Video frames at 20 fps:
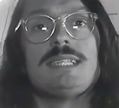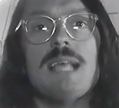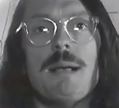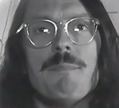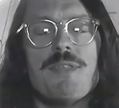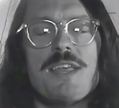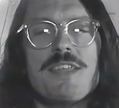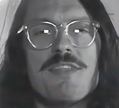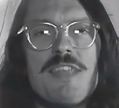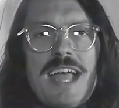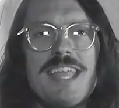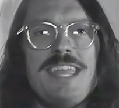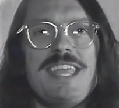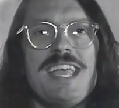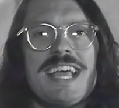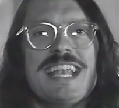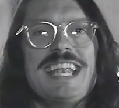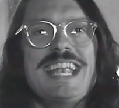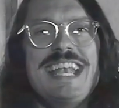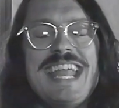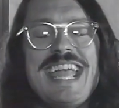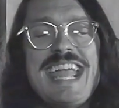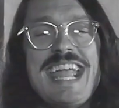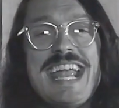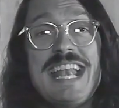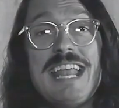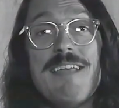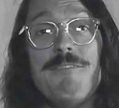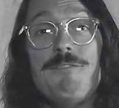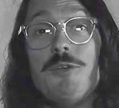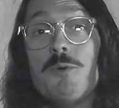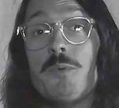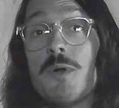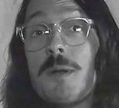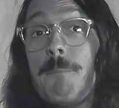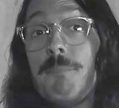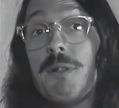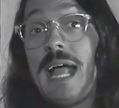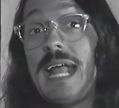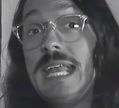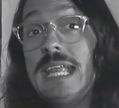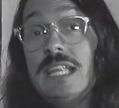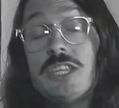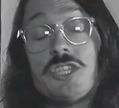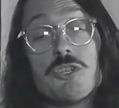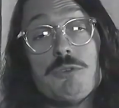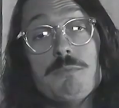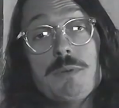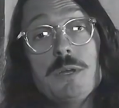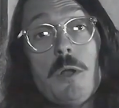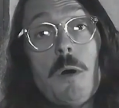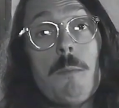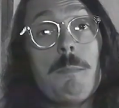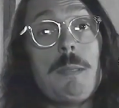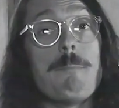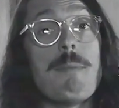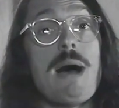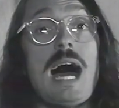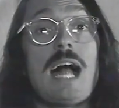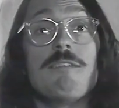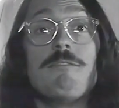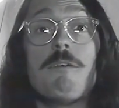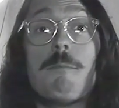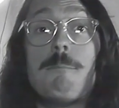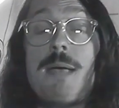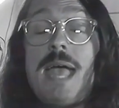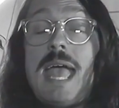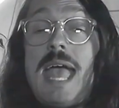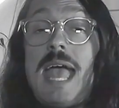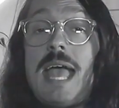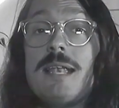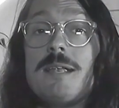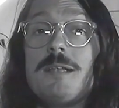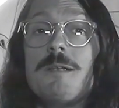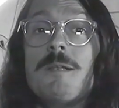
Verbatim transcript: something that you're going to need if you want to play an instrument or be part of a band.